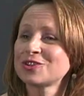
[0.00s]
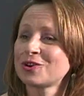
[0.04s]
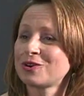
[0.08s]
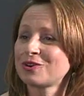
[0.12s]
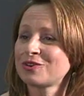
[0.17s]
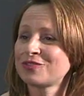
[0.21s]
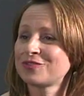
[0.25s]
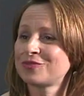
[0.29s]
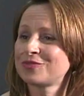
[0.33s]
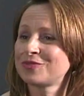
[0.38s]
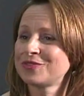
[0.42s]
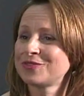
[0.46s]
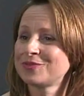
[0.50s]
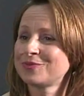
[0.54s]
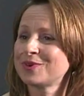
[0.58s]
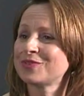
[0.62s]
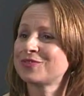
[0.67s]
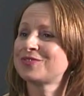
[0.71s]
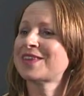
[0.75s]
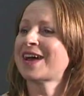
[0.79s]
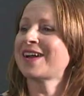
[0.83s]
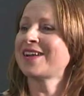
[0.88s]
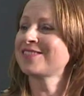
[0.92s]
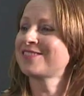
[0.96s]
off
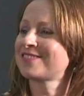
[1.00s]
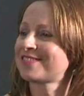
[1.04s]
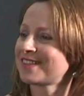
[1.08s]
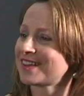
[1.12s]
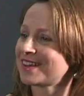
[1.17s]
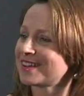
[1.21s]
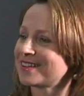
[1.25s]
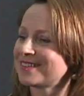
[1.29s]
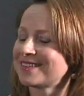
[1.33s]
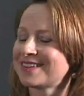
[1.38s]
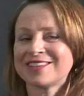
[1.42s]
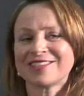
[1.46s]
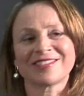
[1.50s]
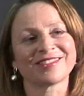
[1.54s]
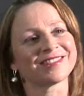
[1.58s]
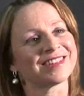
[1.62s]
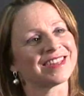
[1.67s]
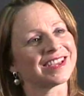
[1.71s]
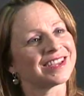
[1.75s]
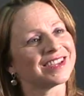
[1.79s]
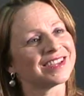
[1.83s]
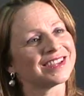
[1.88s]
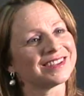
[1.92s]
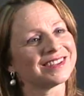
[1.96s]
with dancing and
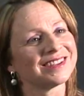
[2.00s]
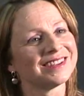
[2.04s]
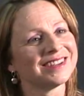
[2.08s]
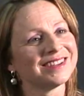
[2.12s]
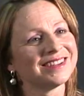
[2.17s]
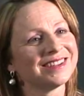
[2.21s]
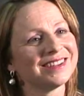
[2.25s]
singing